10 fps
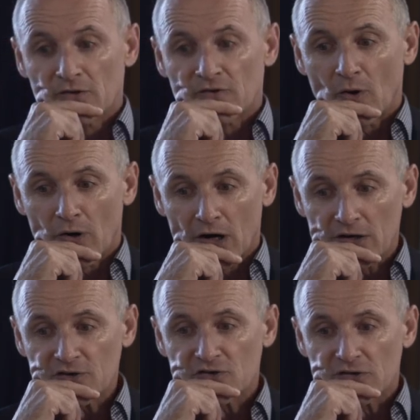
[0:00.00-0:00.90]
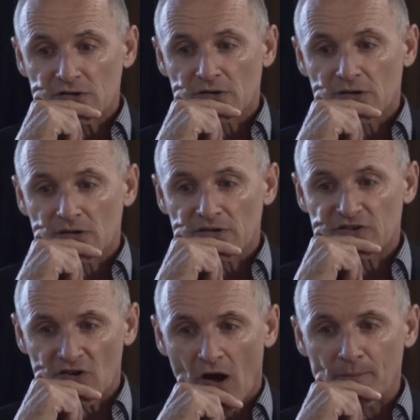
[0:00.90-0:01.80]
So Hirsch
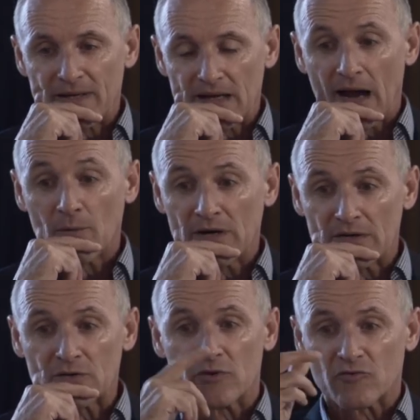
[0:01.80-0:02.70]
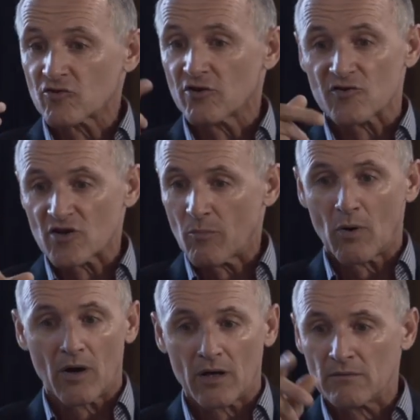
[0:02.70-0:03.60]
saw me. I went to a church
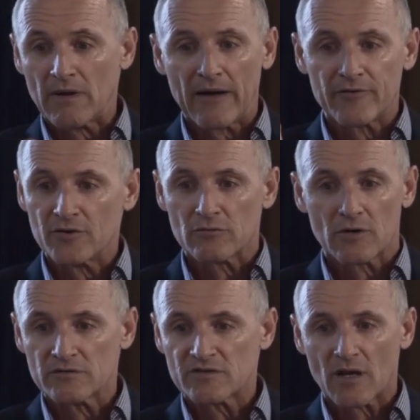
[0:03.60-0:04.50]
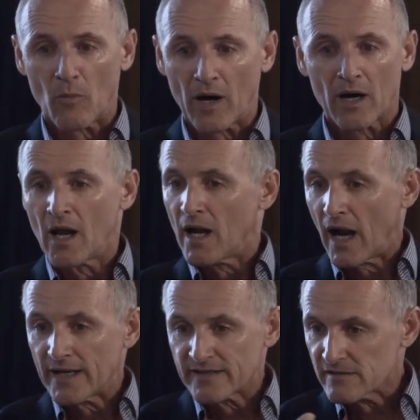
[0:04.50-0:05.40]
up on Avenue Road somewhere.
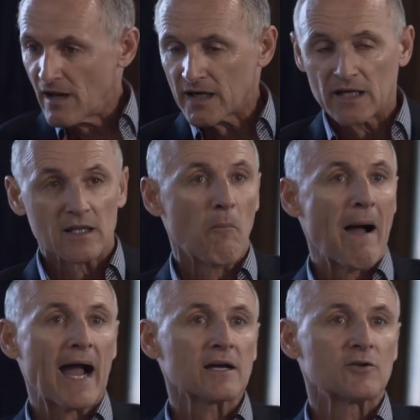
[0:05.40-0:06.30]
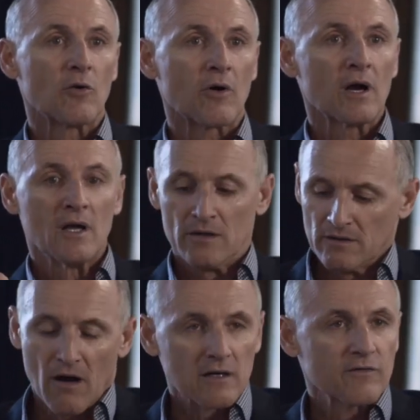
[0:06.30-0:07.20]
I snuck in the back door,
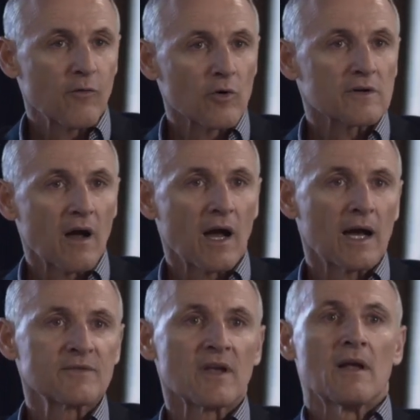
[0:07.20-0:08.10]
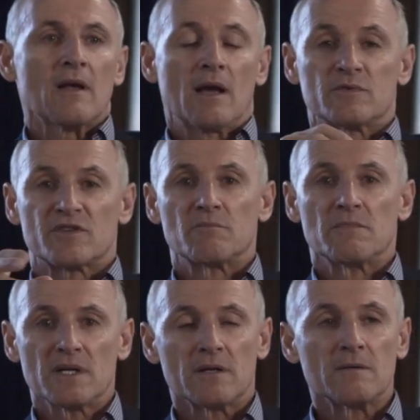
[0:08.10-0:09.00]
knocked four times, and was
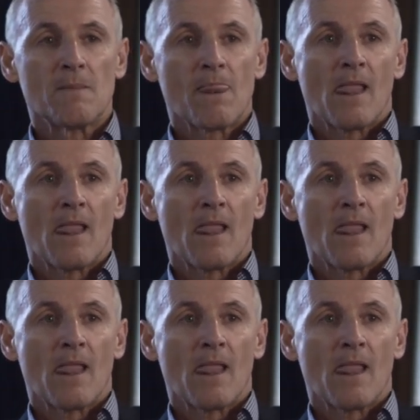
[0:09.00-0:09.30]
admitted,